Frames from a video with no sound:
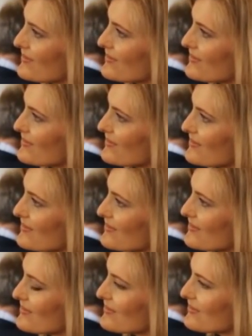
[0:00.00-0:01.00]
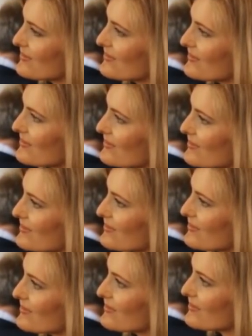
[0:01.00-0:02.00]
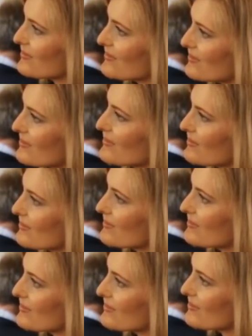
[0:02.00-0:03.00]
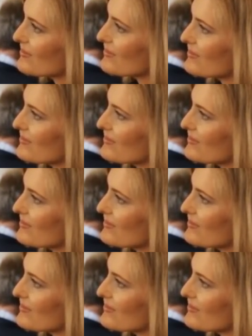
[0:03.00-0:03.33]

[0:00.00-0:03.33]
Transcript: No words are spoken by the person on screen.